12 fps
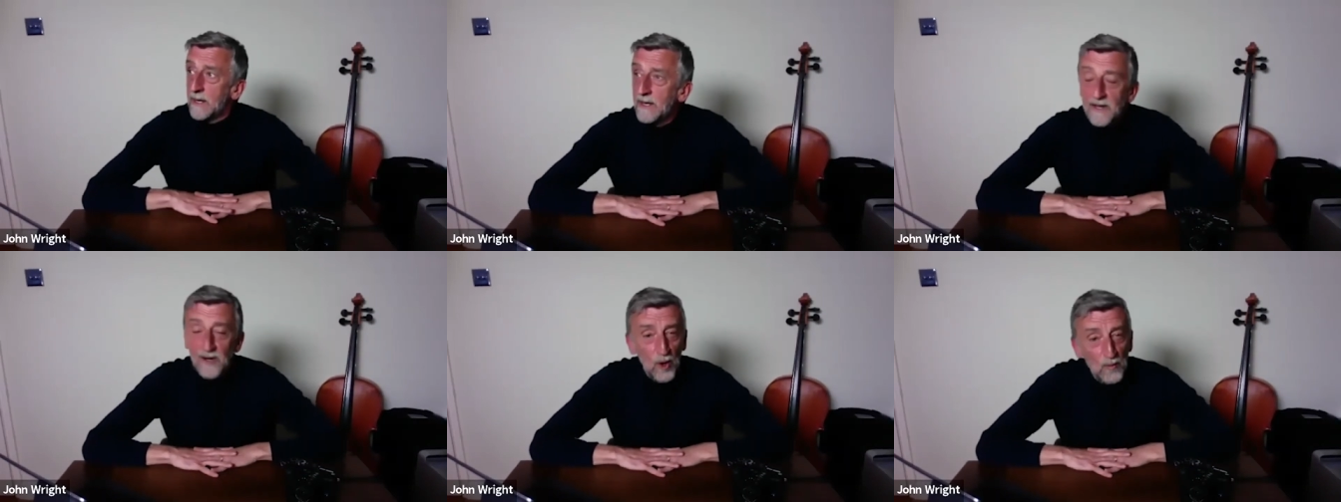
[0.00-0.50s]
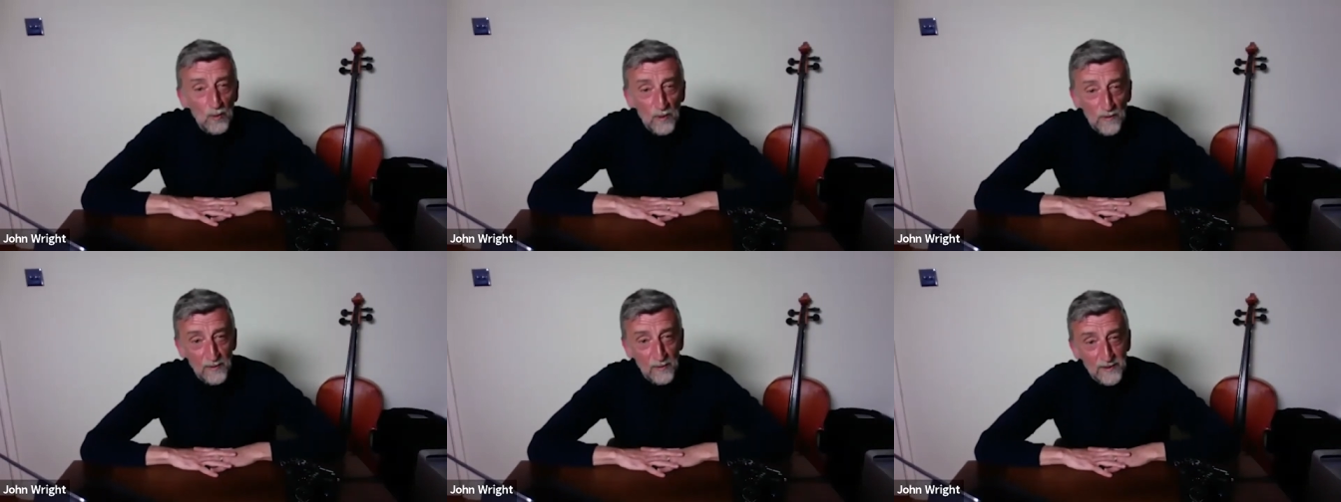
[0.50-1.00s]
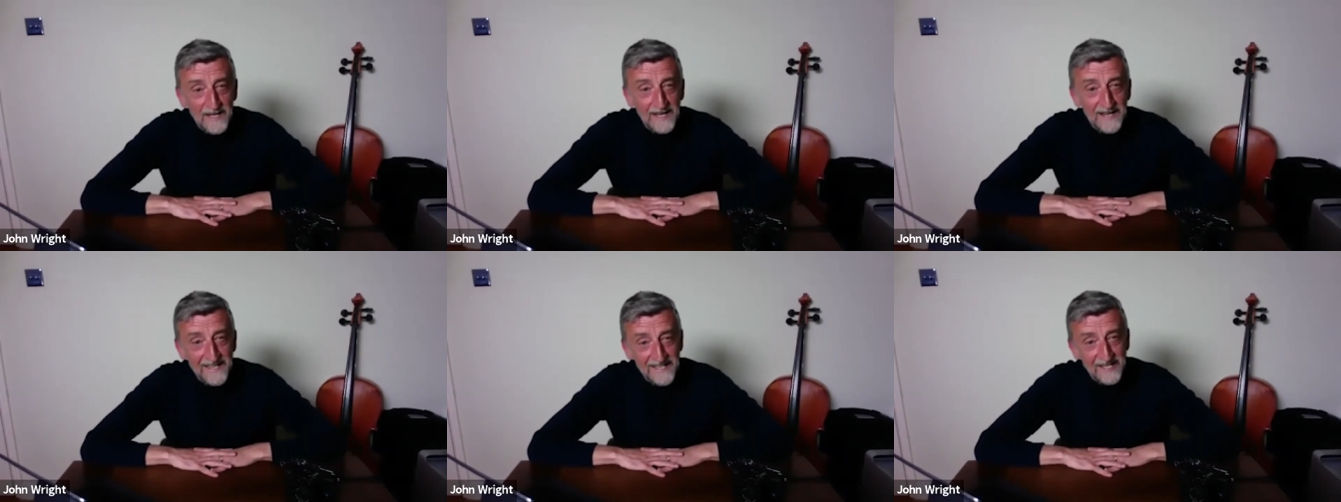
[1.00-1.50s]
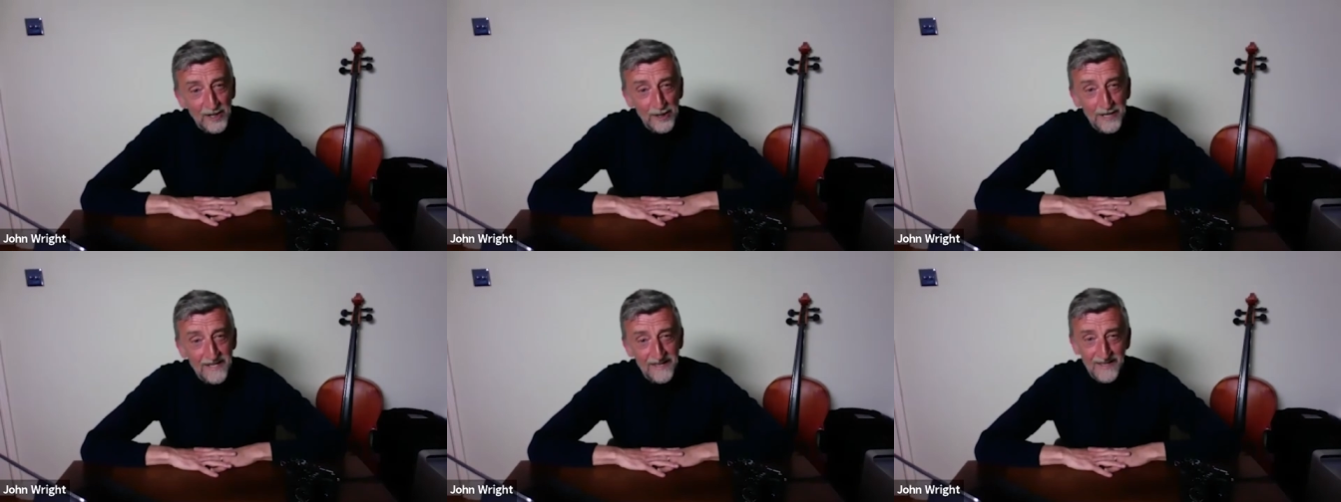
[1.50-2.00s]
it almost feels slightly
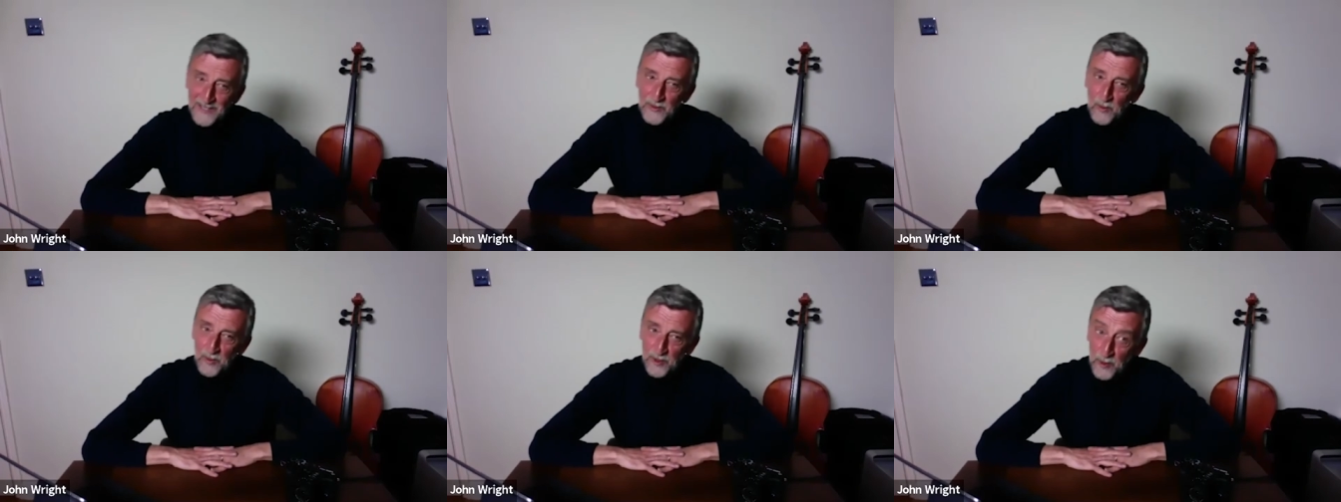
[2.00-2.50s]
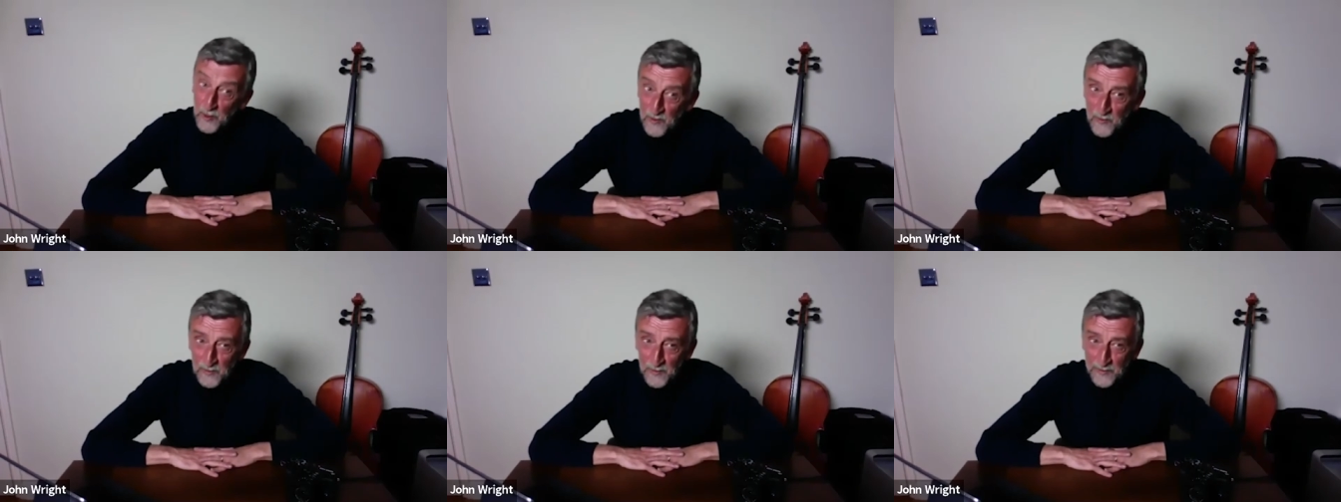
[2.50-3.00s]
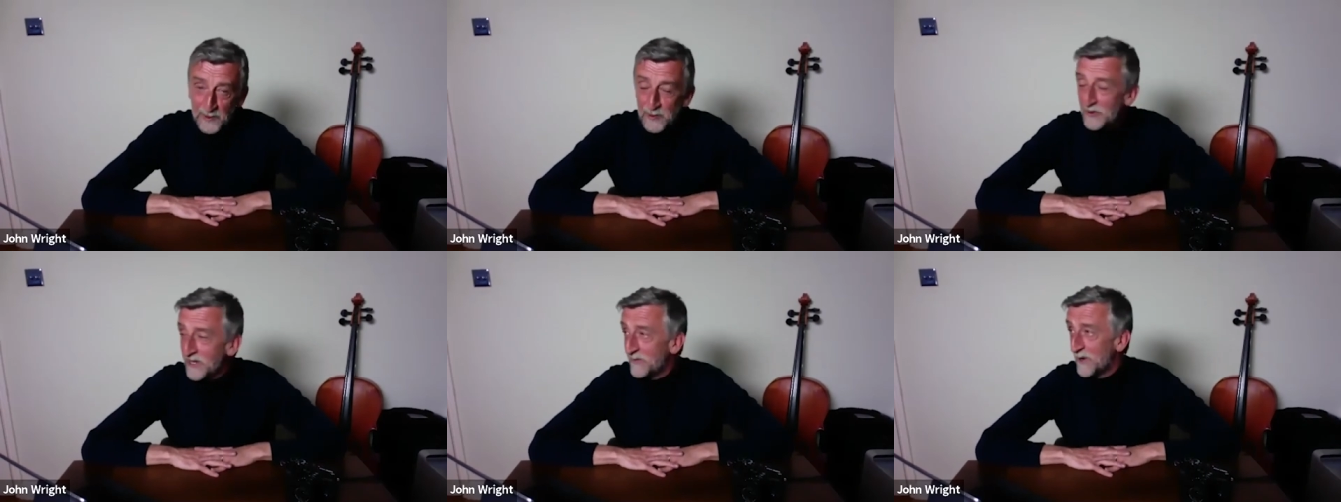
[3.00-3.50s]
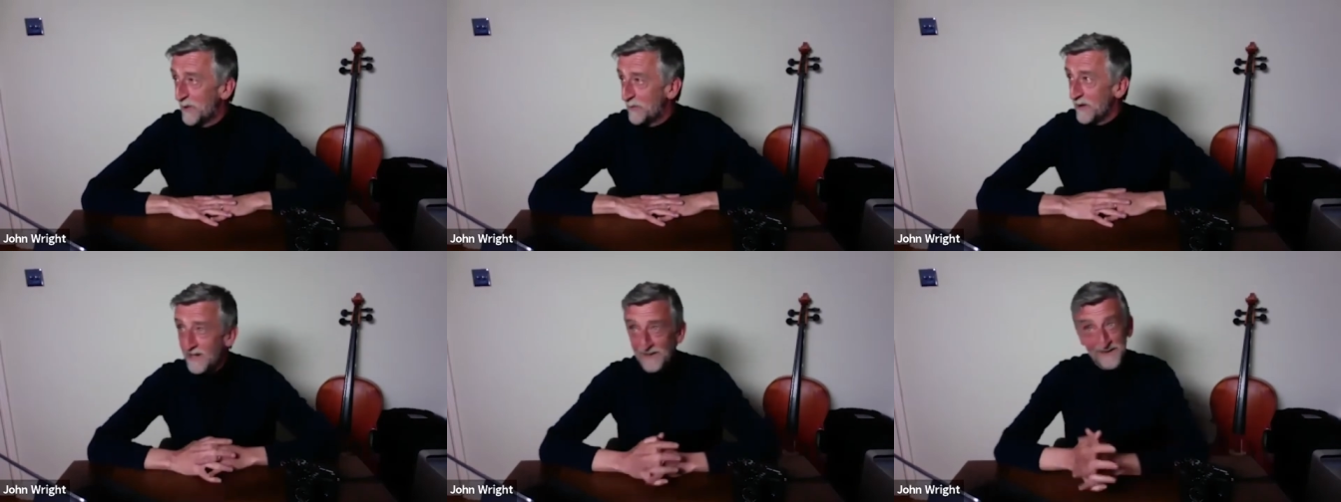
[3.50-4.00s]
insulting that that's what we're doing for people who are giving up their
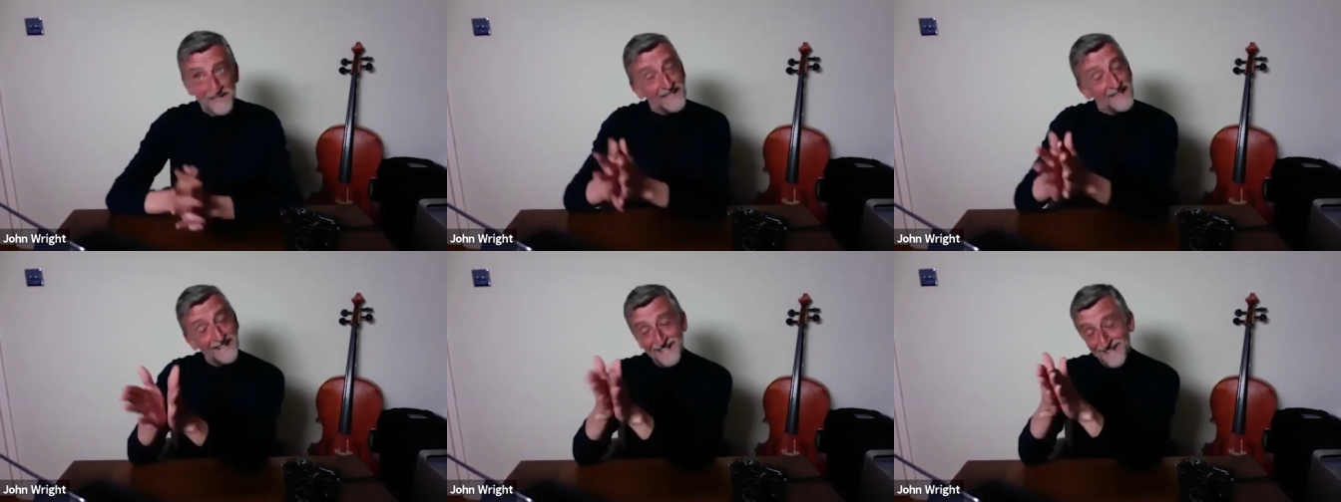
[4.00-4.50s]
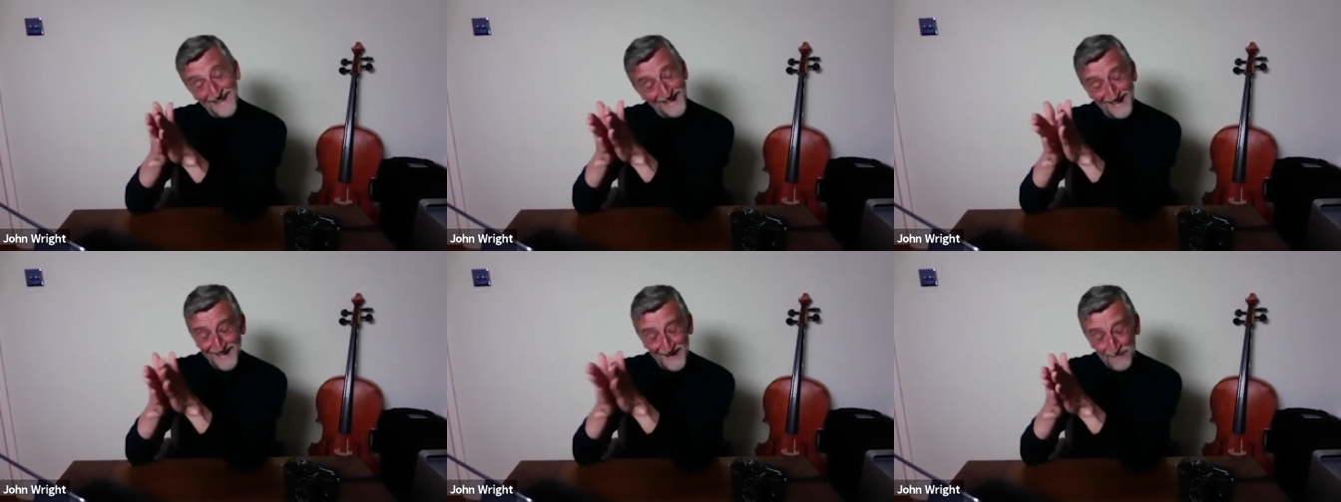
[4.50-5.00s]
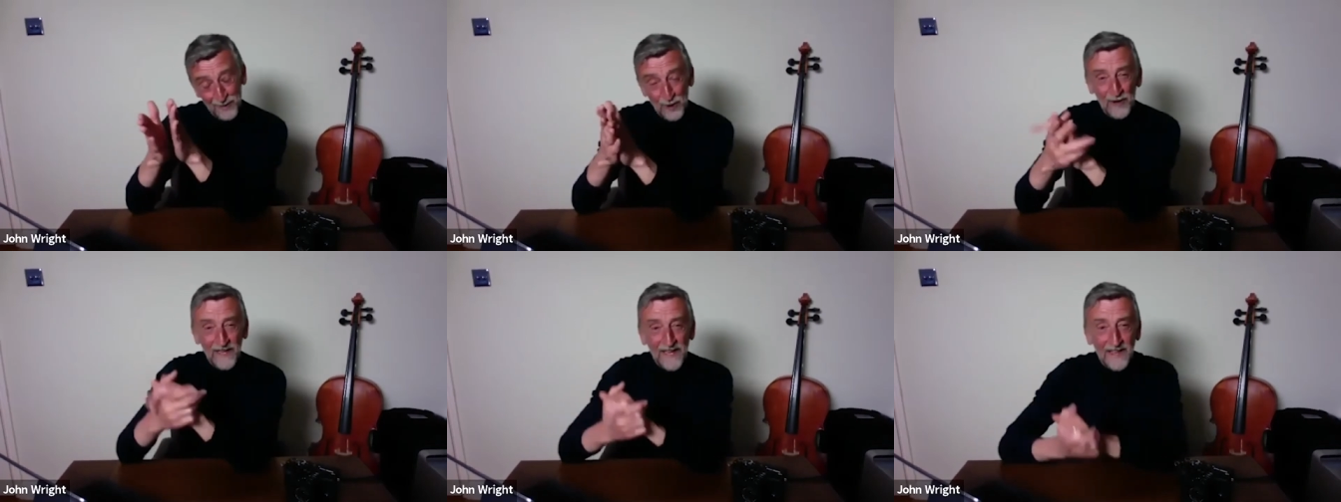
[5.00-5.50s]
lives and applauding.